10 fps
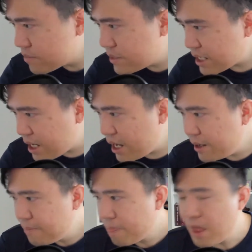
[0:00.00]
Take care,
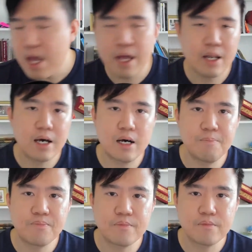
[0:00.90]
and
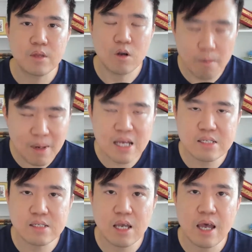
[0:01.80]
God
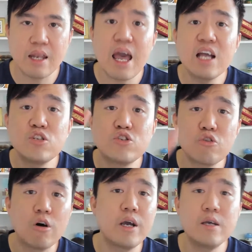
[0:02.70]
bless, and
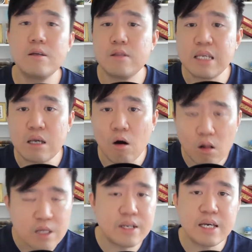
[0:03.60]
enjoy the
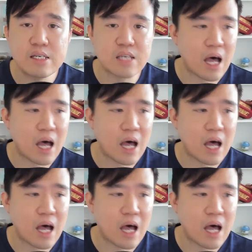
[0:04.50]
holidays.